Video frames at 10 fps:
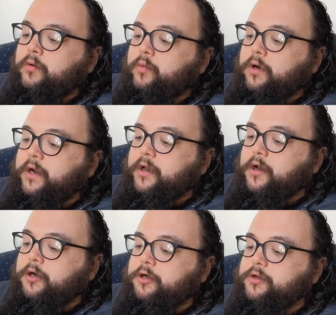We're at
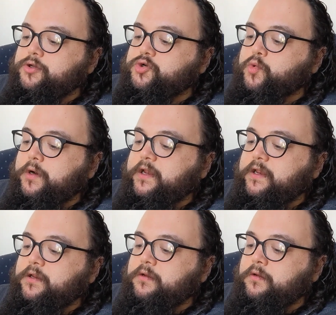
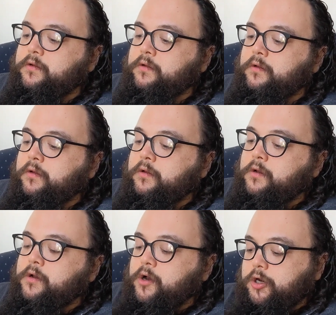120,
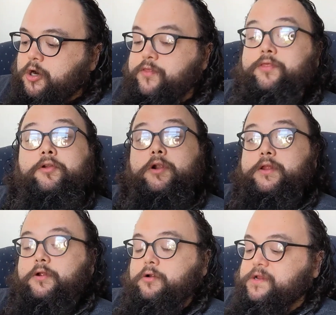
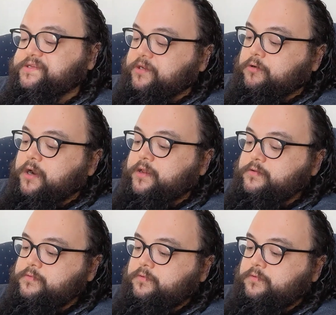130 degrees already.